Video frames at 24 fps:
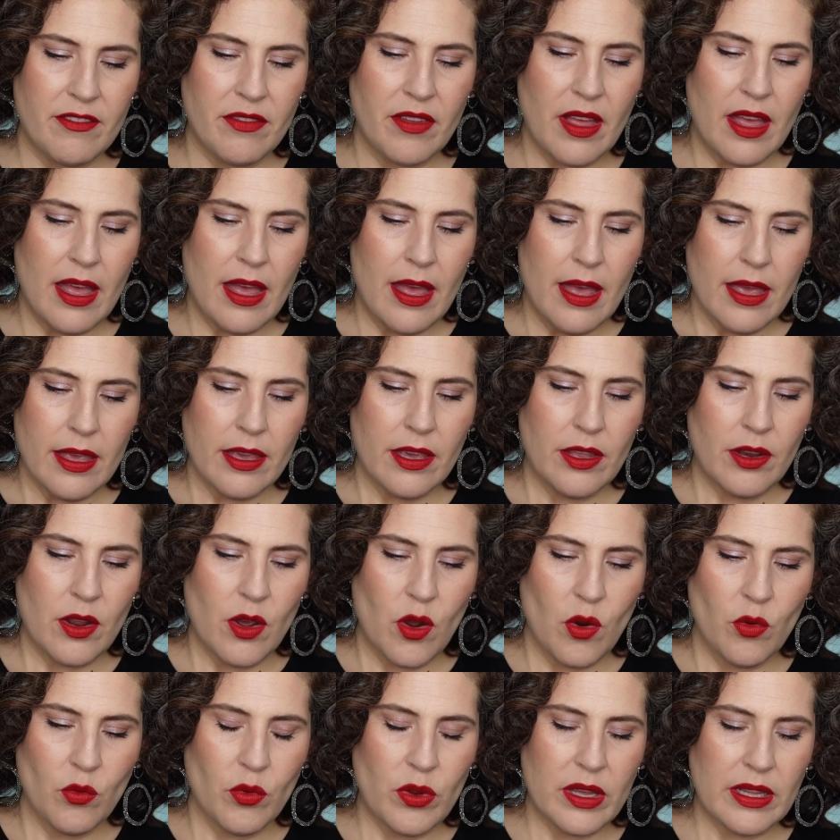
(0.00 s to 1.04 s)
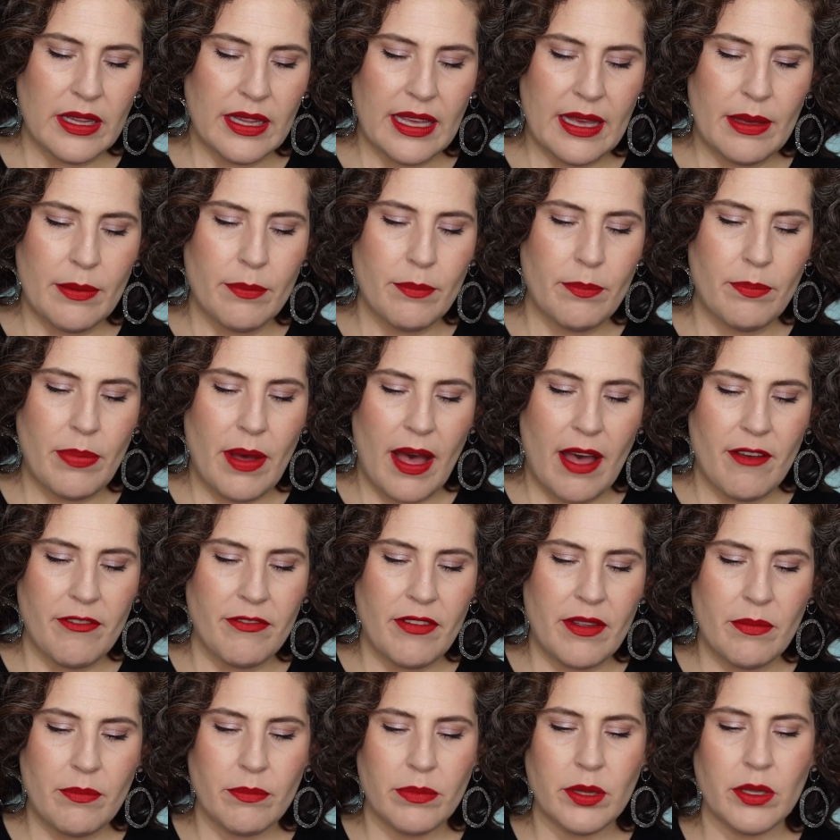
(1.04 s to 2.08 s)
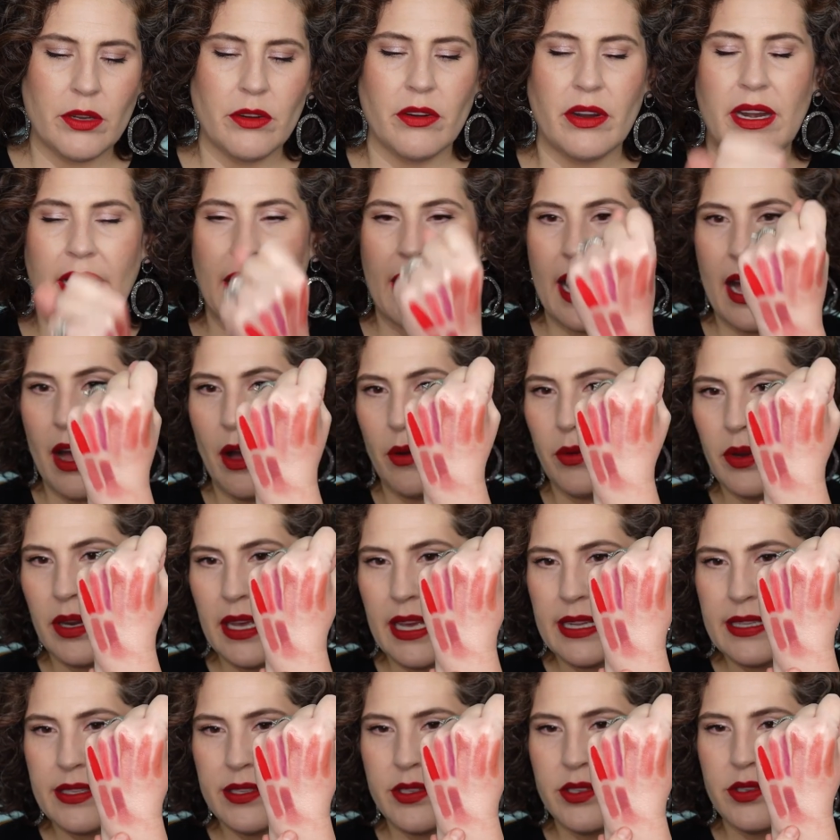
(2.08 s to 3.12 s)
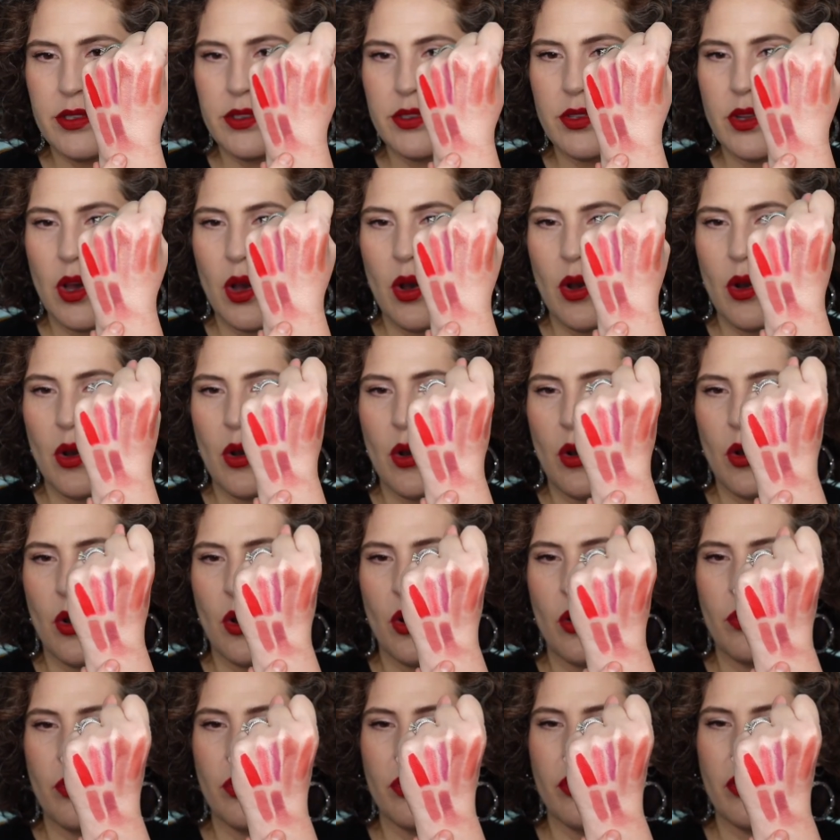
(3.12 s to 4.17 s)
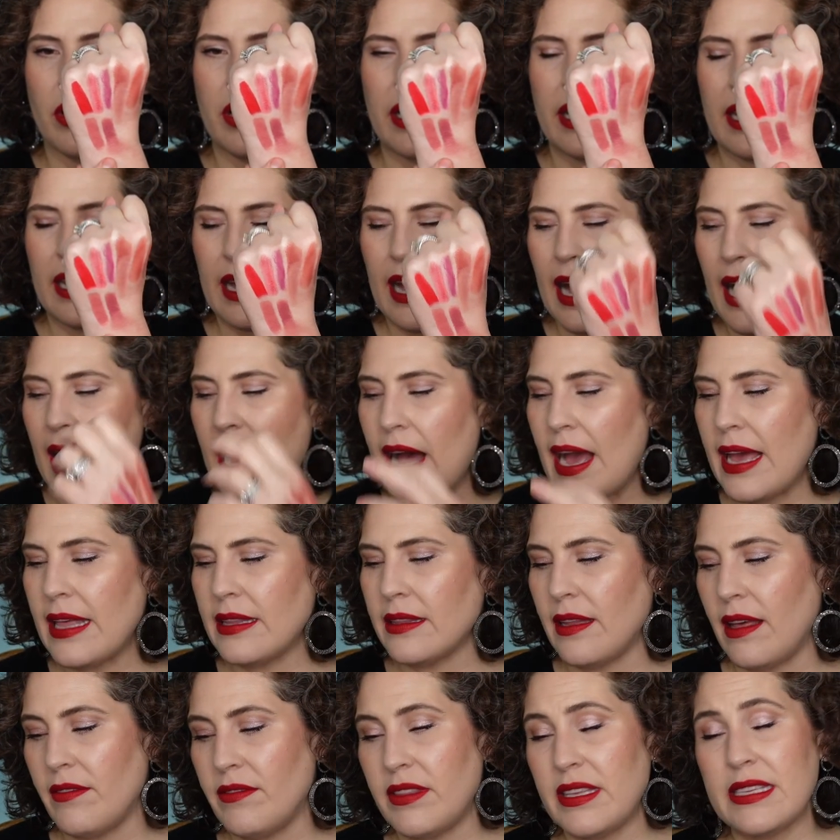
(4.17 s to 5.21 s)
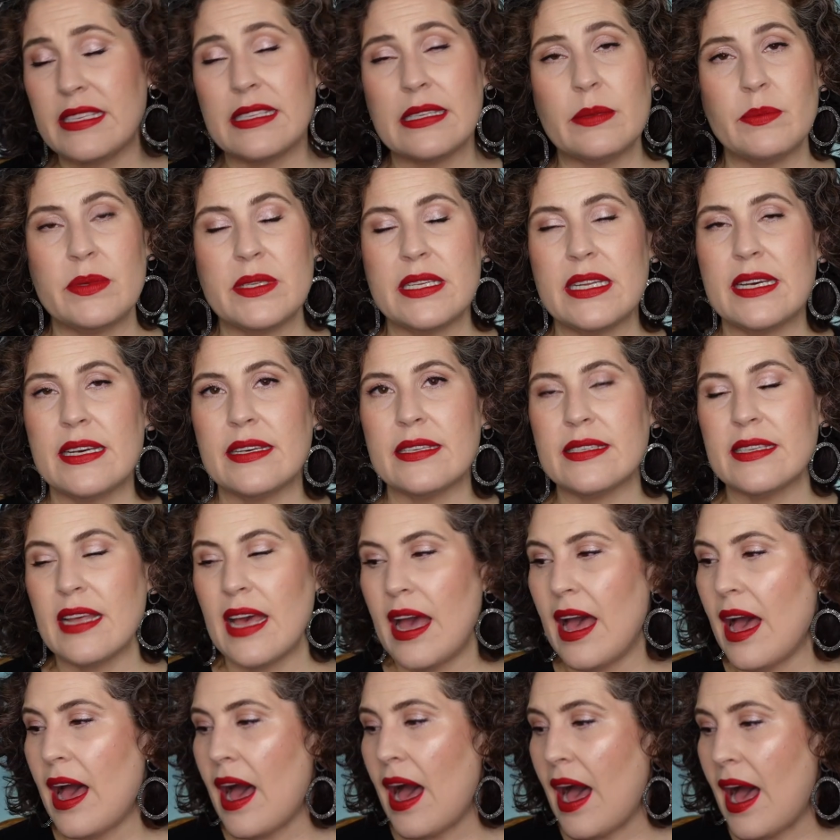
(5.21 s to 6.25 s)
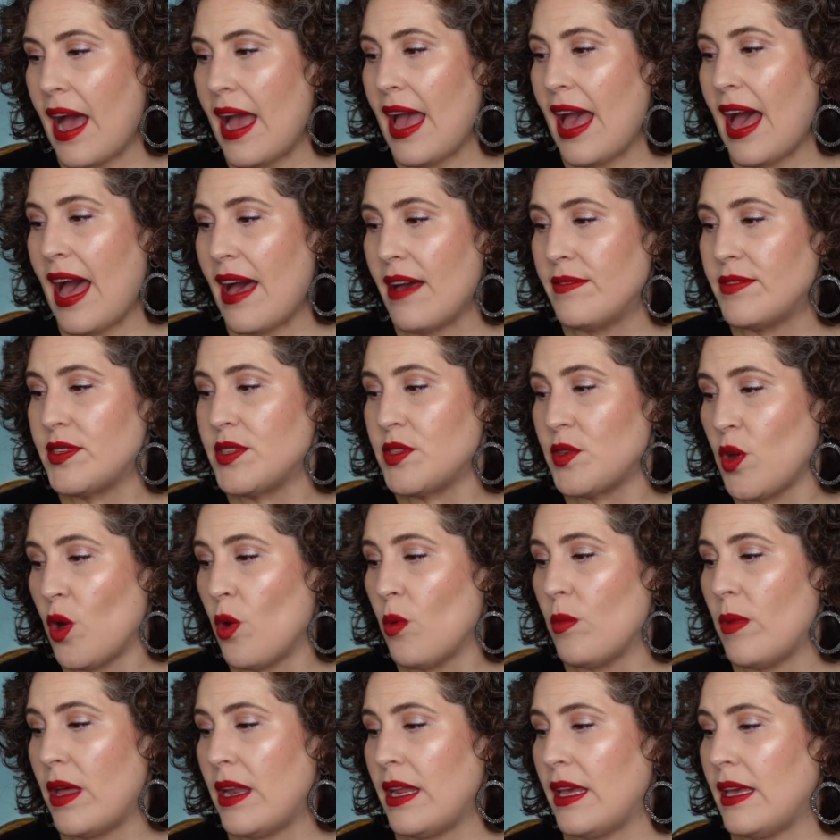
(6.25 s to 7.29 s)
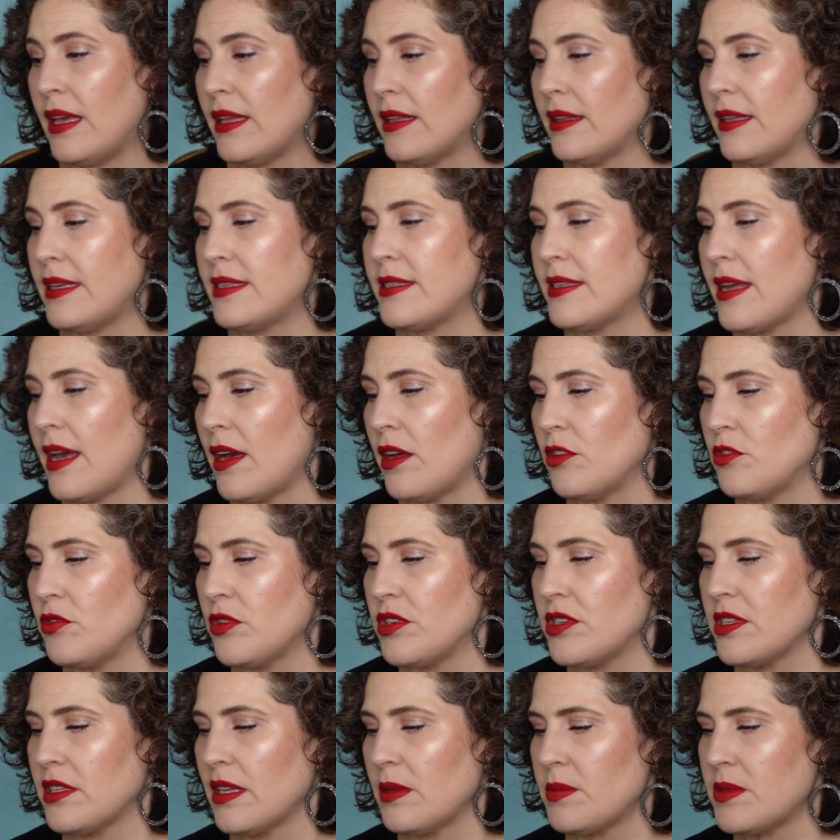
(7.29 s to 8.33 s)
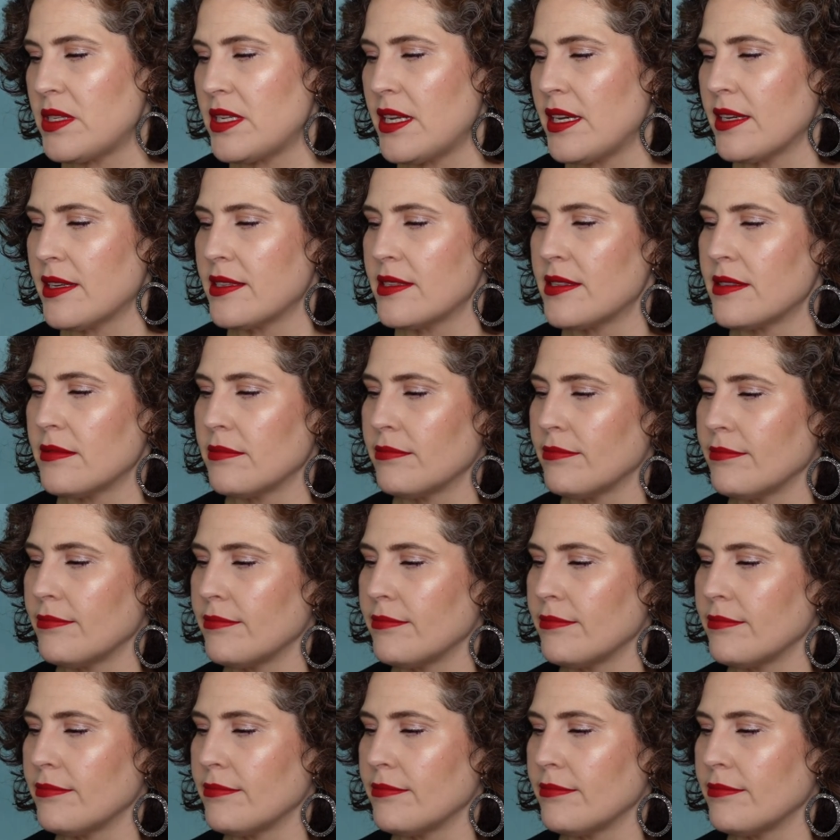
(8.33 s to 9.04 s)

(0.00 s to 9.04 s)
of, you know, really buff and blur it out, it's so pretty. I love these lipsticks. I have so many Lisa Eldridge lipsticks